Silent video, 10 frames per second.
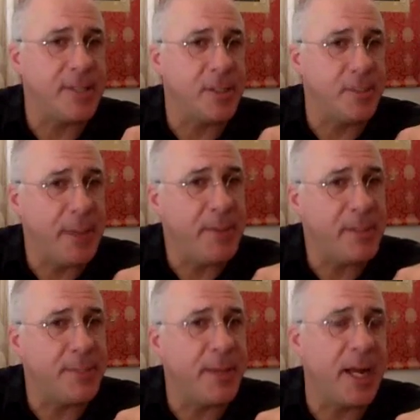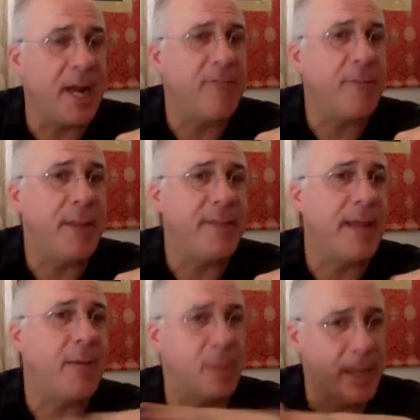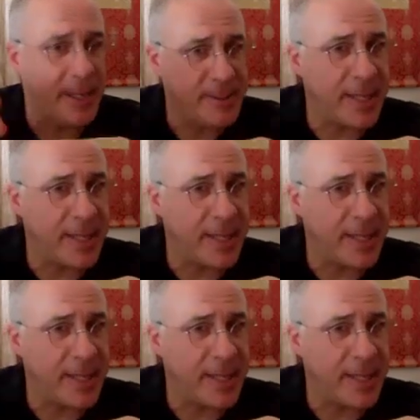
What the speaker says: There are people in Tibetan government that were his